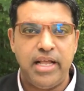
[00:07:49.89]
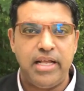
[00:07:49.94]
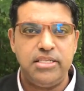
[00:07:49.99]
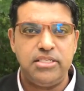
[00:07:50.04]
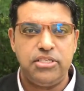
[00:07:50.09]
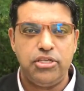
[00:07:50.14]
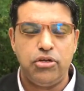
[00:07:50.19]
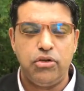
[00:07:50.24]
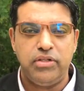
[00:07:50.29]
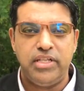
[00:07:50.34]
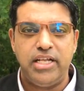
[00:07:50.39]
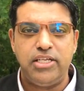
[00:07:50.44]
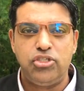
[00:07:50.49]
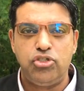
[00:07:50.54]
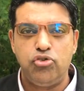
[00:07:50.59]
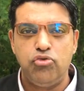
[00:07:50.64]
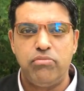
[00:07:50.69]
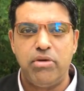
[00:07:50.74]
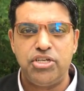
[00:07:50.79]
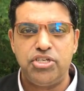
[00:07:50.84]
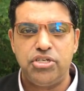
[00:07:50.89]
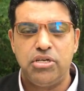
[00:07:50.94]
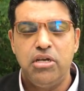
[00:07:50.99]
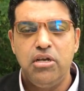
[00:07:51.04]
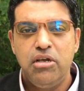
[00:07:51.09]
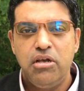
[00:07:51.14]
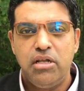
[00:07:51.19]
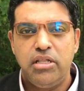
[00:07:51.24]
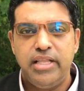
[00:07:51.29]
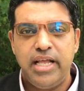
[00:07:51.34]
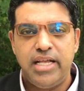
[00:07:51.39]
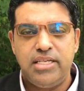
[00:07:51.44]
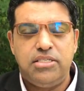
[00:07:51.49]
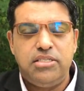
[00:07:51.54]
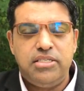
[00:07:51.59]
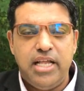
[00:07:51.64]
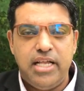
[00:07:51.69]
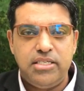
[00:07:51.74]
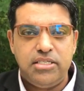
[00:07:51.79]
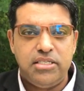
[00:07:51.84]
There's, you know, there's too much,
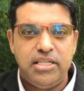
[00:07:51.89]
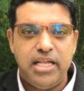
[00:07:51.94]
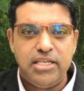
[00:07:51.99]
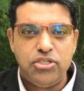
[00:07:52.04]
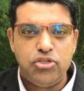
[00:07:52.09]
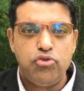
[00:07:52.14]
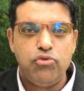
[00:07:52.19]
there's there's there's